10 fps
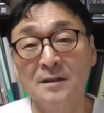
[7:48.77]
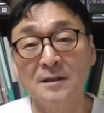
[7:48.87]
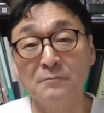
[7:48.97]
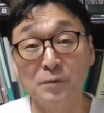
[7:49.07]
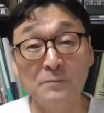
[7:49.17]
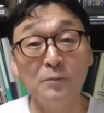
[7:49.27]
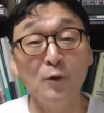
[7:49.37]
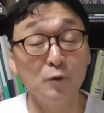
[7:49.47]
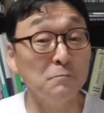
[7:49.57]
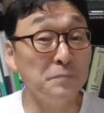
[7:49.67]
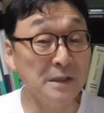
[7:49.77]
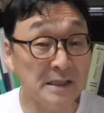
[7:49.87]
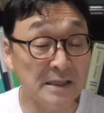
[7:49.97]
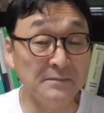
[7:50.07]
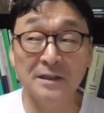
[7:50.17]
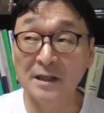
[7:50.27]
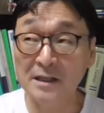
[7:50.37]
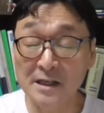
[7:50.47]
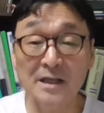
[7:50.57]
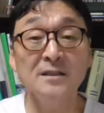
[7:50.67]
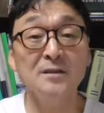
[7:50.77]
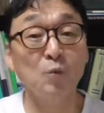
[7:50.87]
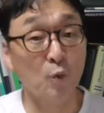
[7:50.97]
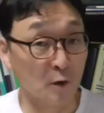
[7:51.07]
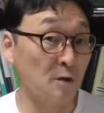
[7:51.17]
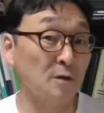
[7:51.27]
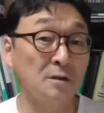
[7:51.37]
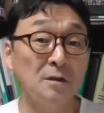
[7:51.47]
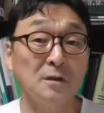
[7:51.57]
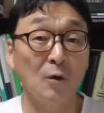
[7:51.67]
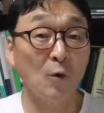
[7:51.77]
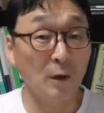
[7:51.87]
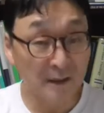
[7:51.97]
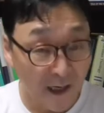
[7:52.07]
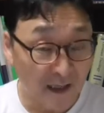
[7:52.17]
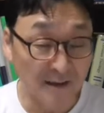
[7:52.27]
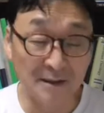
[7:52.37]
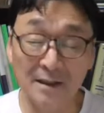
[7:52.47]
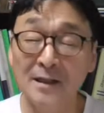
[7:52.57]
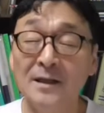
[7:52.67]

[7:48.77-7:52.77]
the people who believed his word or not